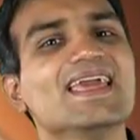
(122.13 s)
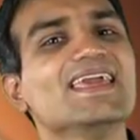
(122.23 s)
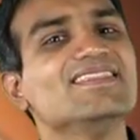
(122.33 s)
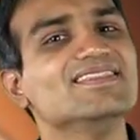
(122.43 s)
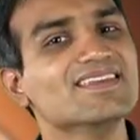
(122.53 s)

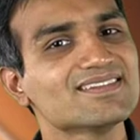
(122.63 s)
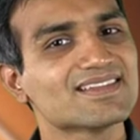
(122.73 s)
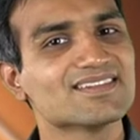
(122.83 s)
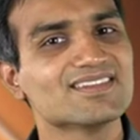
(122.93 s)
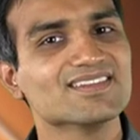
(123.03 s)
In this
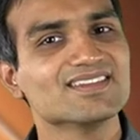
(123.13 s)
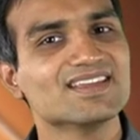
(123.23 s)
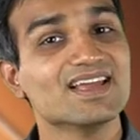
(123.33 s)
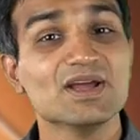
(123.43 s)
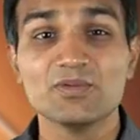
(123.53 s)
lesson,
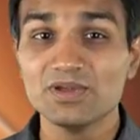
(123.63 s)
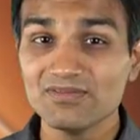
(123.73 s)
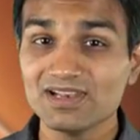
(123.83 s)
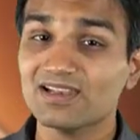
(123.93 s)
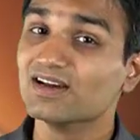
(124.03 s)
we
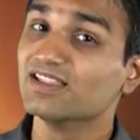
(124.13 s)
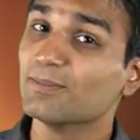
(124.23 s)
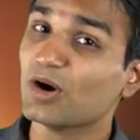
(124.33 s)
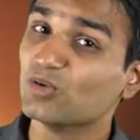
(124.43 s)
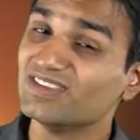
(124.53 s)
will learn
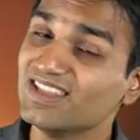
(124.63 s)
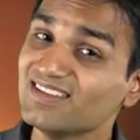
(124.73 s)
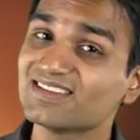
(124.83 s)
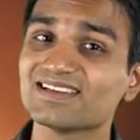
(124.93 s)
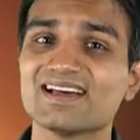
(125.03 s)
about
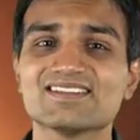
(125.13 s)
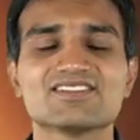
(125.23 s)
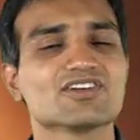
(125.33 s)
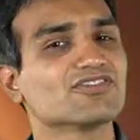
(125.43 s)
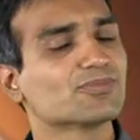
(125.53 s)
these
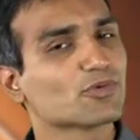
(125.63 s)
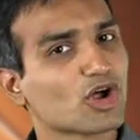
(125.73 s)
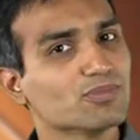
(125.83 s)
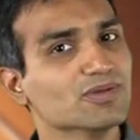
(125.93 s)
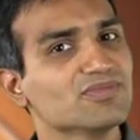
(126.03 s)
classes of
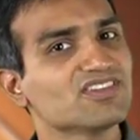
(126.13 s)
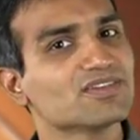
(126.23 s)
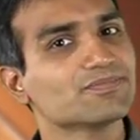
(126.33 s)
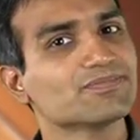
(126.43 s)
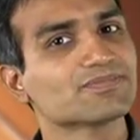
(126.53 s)
problems
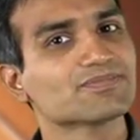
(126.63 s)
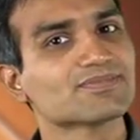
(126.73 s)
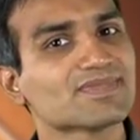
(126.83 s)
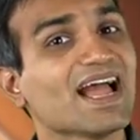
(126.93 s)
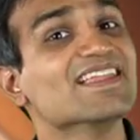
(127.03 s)

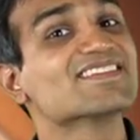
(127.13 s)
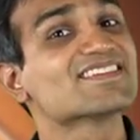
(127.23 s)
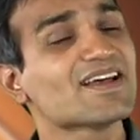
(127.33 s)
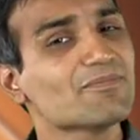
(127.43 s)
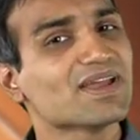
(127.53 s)
and
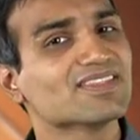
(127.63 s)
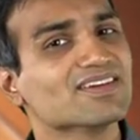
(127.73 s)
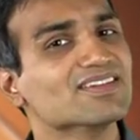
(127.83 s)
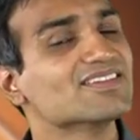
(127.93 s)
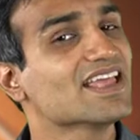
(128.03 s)
some
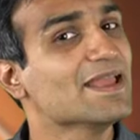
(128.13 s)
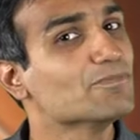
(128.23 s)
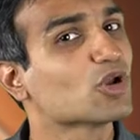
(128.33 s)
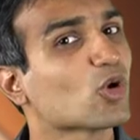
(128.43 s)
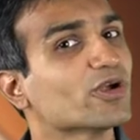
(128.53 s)
methods
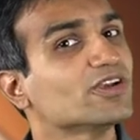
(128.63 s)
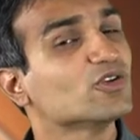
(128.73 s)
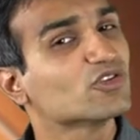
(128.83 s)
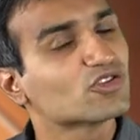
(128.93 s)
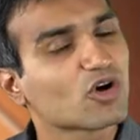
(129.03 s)
employed
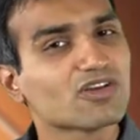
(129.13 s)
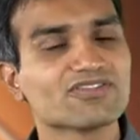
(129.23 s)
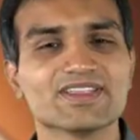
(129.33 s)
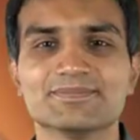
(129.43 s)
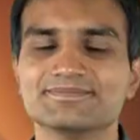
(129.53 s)
to solve
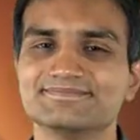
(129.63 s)
them.